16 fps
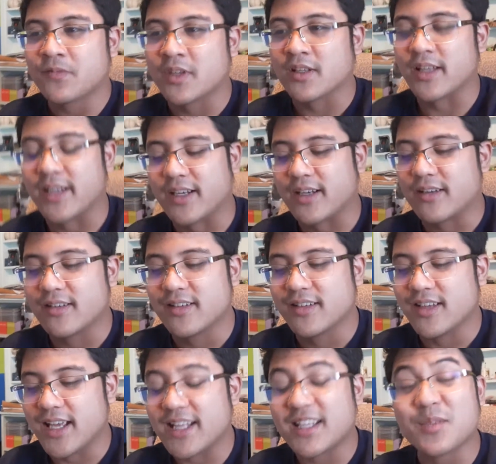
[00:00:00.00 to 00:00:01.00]
like
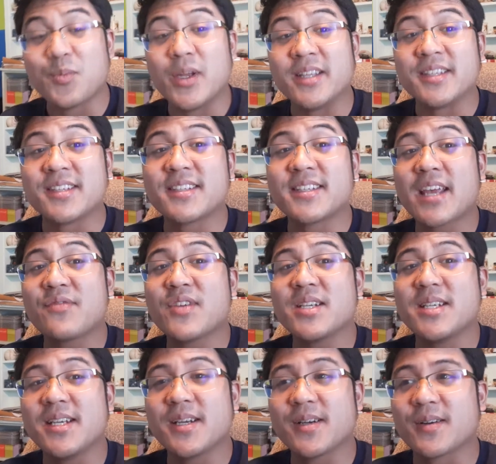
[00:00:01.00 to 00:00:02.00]
it's been
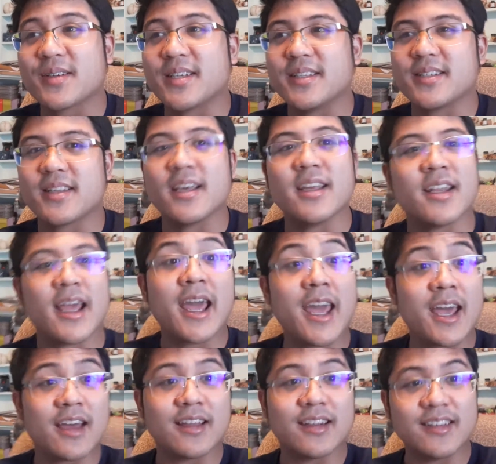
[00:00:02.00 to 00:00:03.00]
seven years since then,
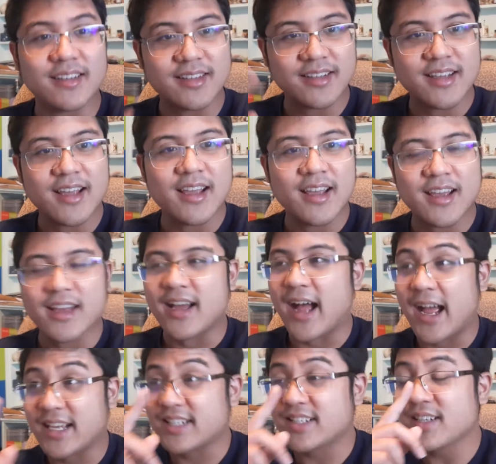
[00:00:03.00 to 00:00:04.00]
and
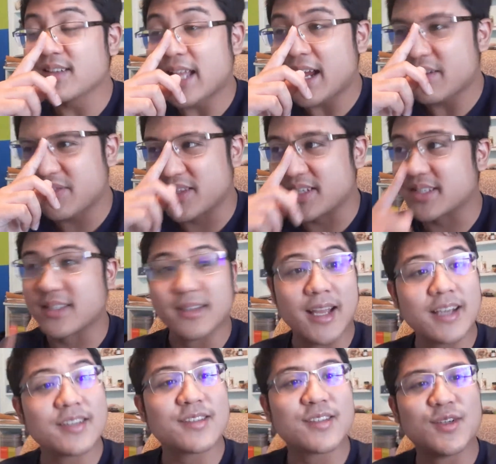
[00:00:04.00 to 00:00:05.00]
I still have this
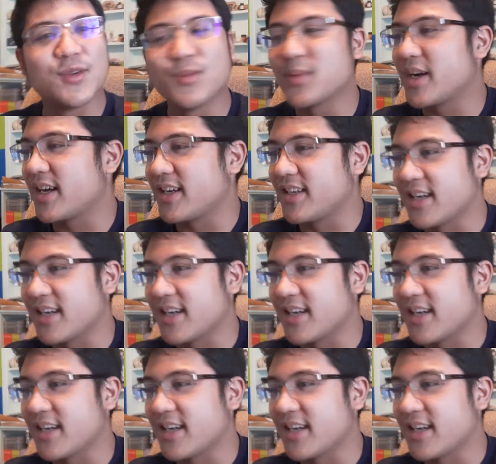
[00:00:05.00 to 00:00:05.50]
next to my